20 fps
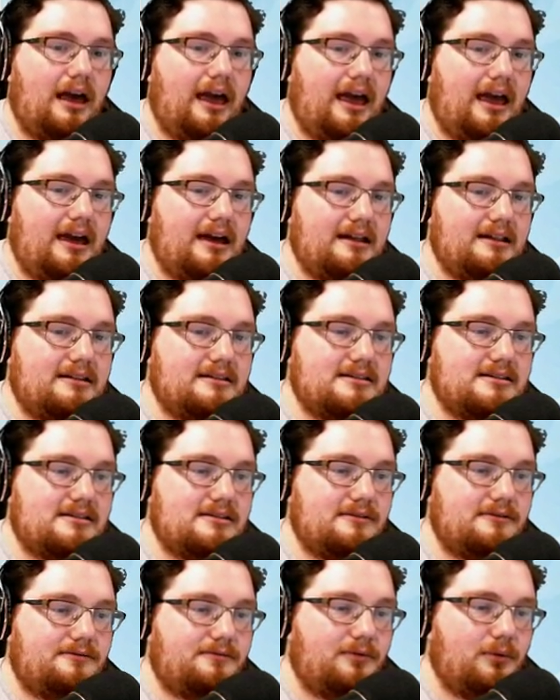And
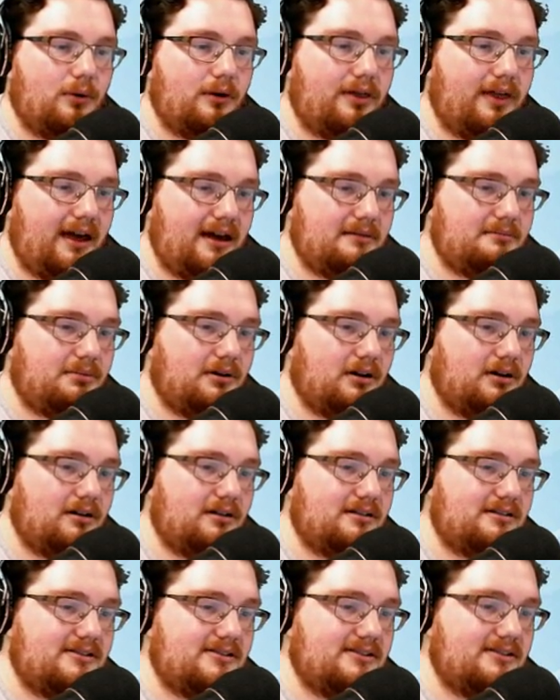for that
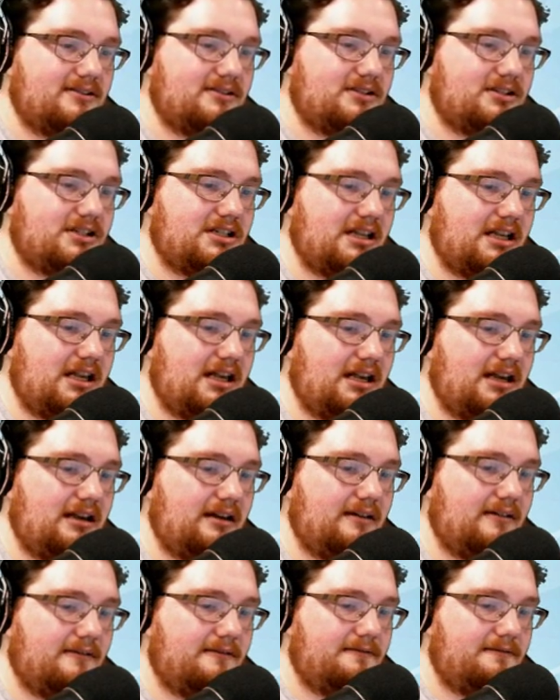part,
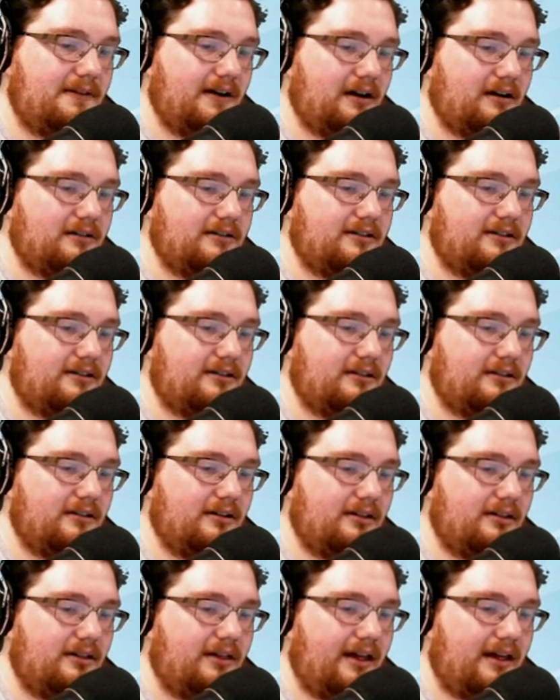she felt
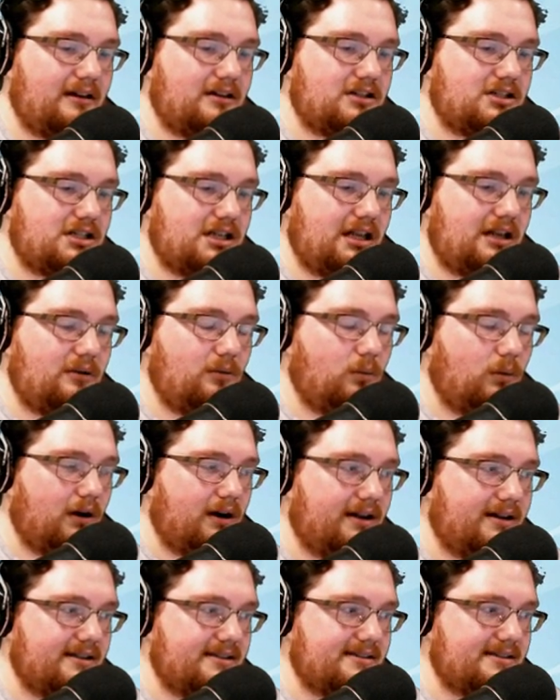that she
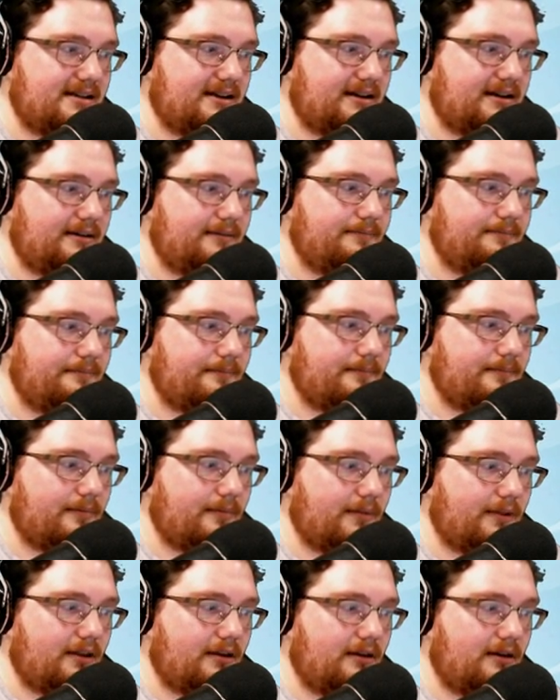was uh,
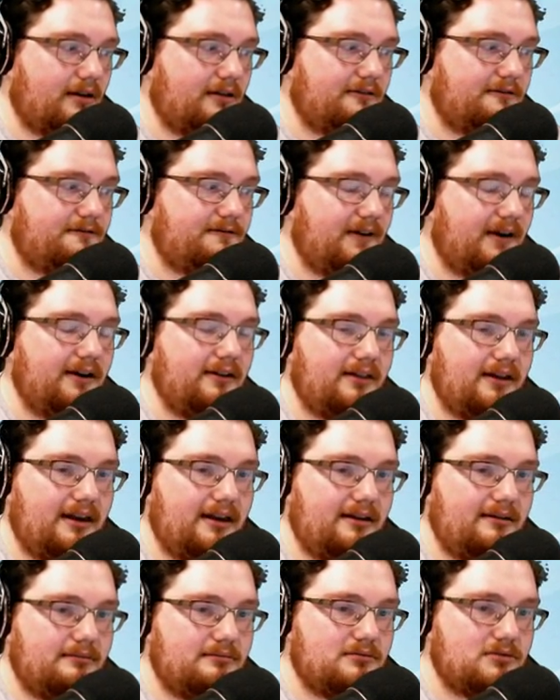
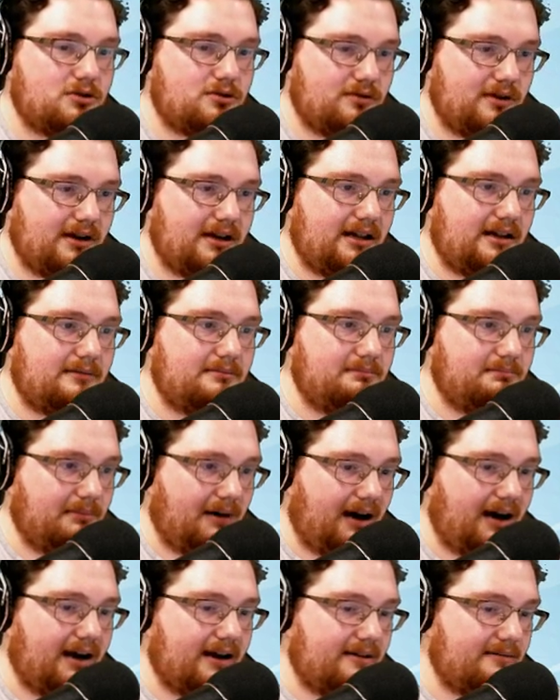unfairly treated
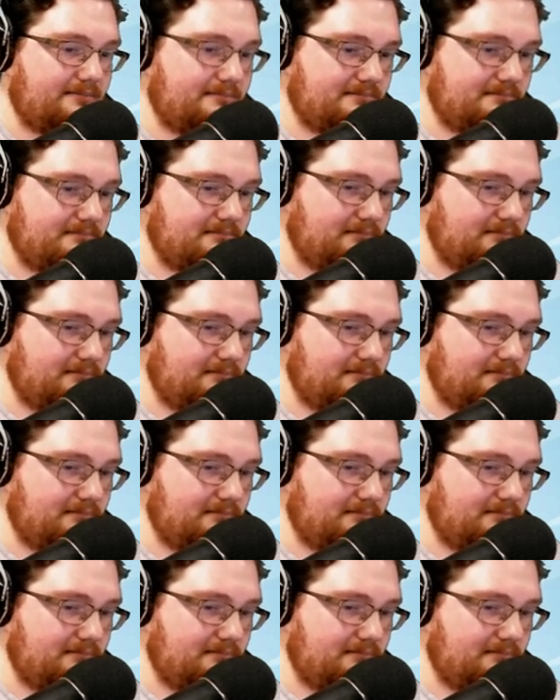by